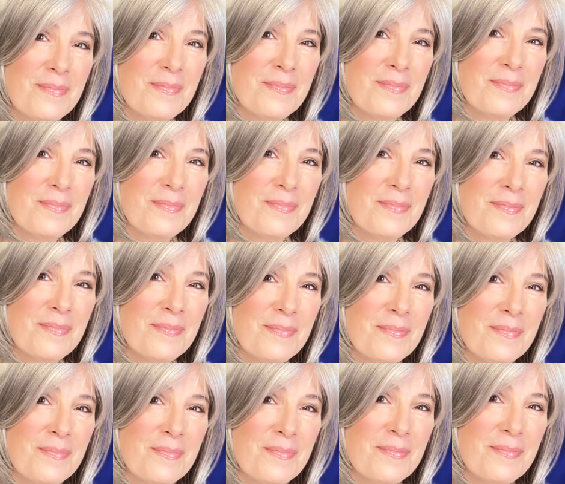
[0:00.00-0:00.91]

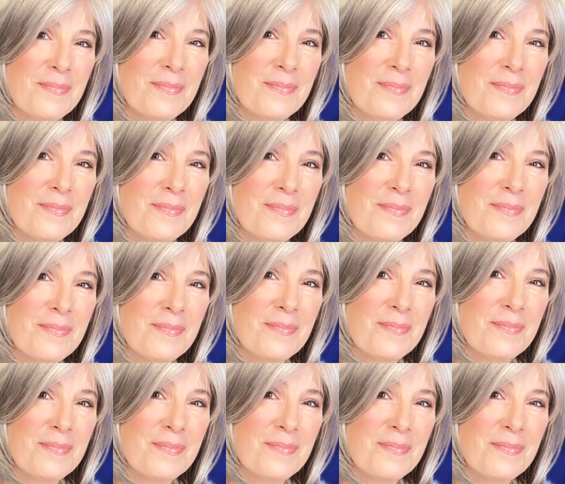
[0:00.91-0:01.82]

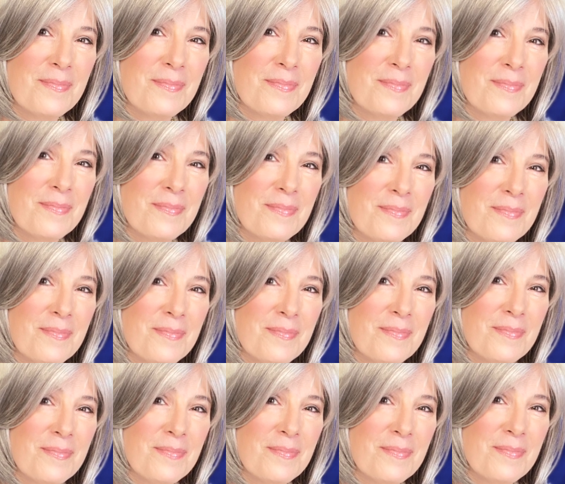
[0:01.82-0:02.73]

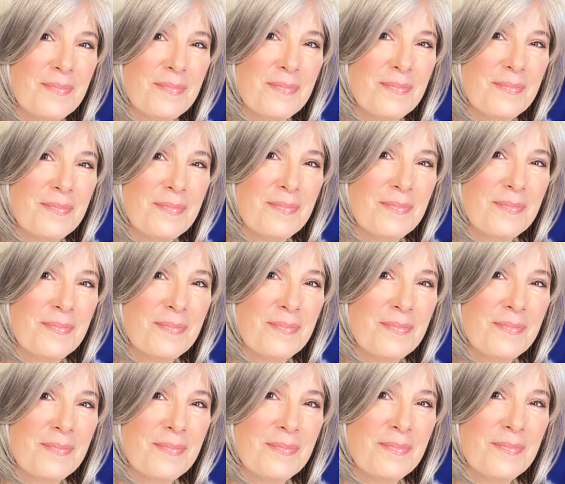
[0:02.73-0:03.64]
Nobody speaks.